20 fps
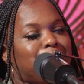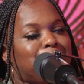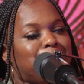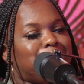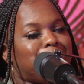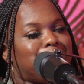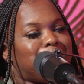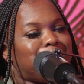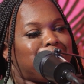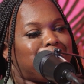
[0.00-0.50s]

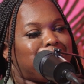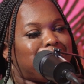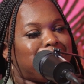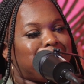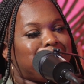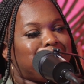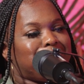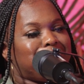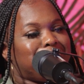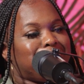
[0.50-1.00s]
Hell no,
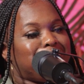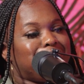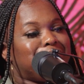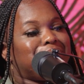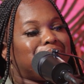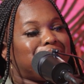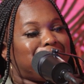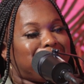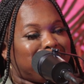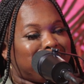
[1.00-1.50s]
but now
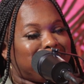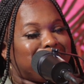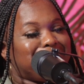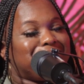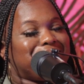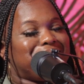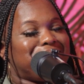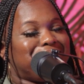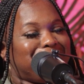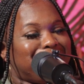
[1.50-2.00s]
niggas
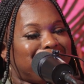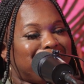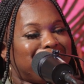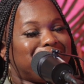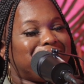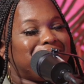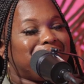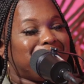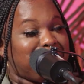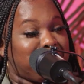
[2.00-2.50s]
who got
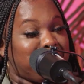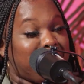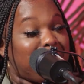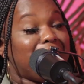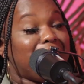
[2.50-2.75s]
food stamps for sale.